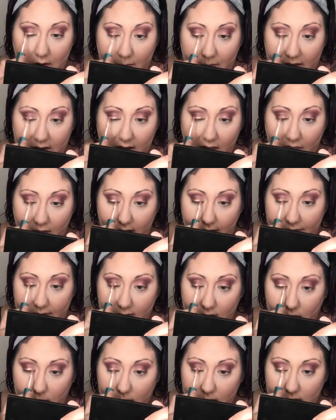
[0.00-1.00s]
But I thought
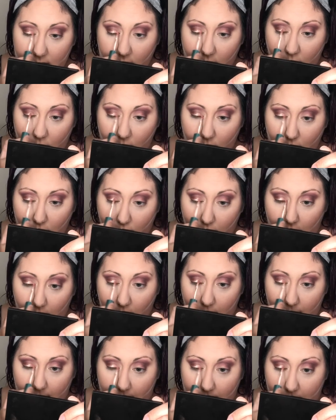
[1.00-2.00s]
this was cool.